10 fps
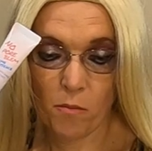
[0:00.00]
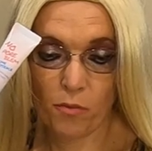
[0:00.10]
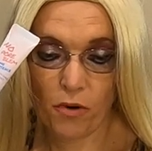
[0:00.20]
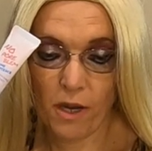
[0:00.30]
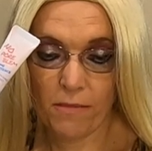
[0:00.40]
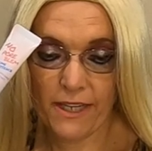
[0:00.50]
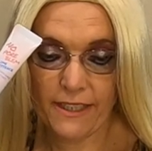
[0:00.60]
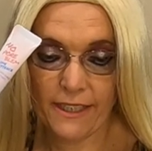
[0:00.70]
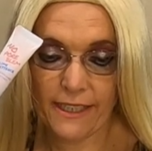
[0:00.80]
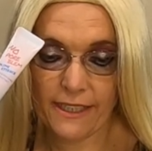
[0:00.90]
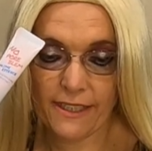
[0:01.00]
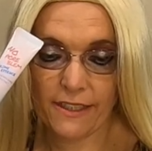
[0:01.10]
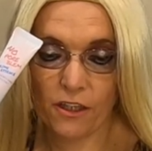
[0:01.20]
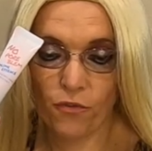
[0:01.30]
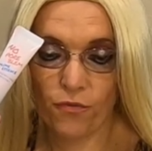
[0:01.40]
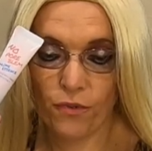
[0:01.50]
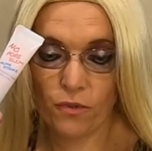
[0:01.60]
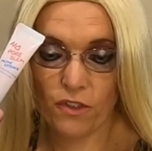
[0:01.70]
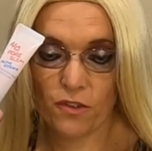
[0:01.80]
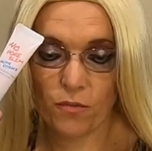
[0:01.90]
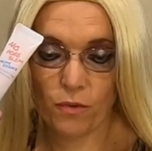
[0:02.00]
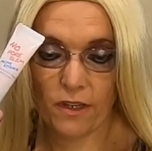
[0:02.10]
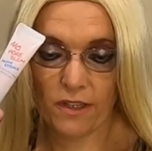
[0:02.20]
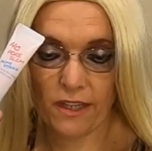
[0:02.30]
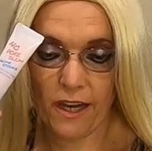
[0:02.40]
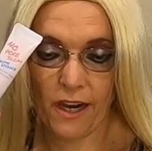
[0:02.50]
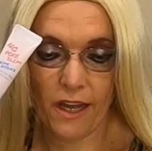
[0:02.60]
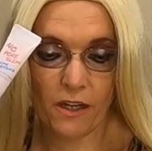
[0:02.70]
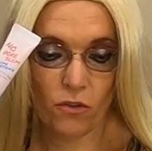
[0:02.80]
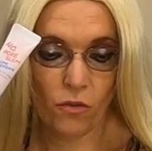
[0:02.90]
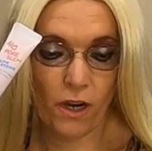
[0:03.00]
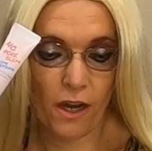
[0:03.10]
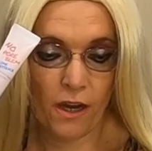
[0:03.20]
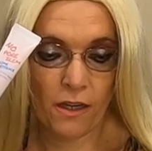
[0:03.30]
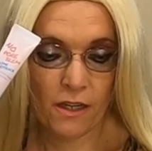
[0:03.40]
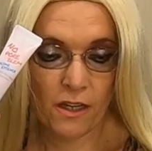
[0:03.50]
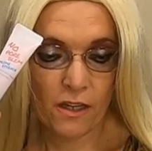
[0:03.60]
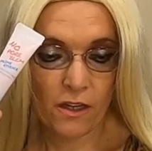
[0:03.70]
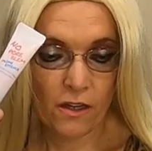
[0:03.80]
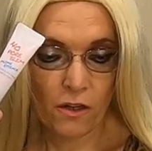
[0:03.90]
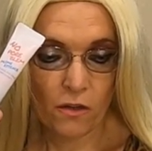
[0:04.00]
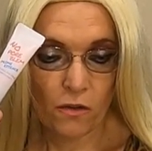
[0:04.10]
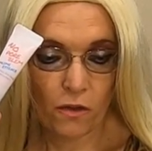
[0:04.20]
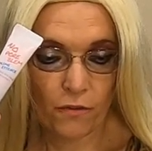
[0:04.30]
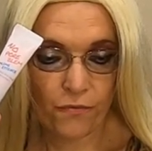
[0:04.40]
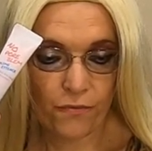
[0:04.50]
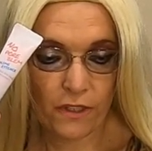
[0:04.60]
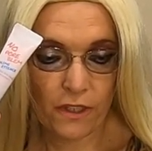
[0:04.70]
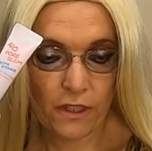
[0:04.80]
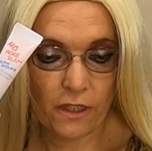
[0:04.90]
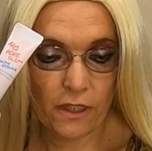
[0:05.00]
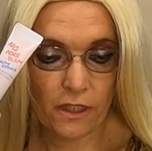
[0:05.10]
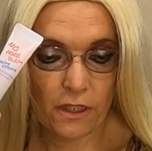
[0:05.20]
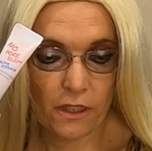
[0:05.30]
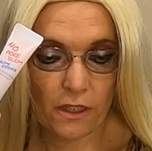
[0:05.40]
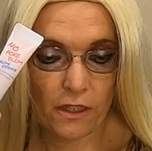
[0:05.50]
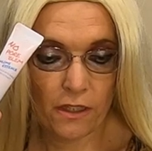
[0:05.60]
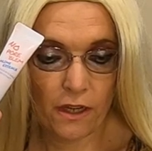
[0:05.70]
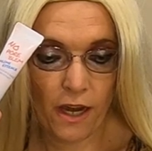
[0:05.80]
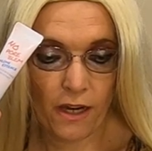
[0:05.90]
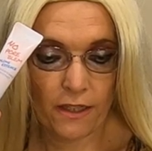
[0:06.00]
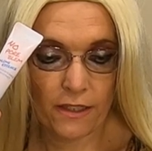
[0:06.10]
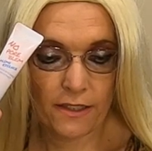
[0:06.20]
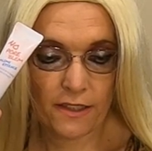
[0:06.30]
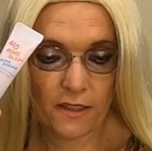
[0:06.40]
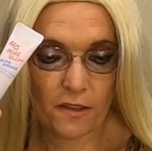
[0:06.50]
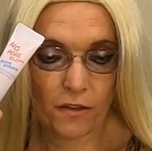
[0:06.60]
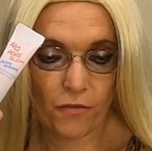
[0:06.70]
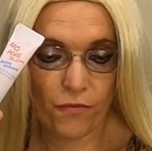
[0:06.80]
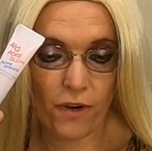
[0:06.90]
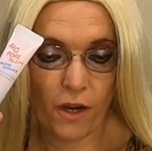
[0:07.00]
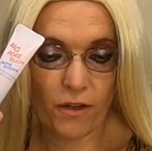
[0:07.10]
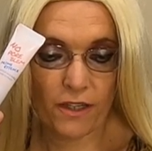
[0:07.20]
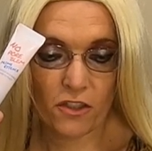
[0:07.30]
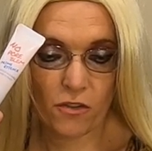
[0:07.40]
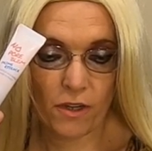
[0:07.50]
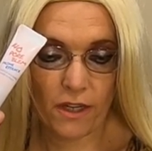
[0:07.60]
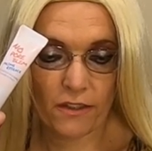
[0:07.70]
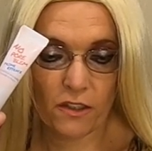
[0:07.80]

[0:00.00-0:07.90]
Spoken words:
Prime Essence, infused with calendula officinalis flower extract.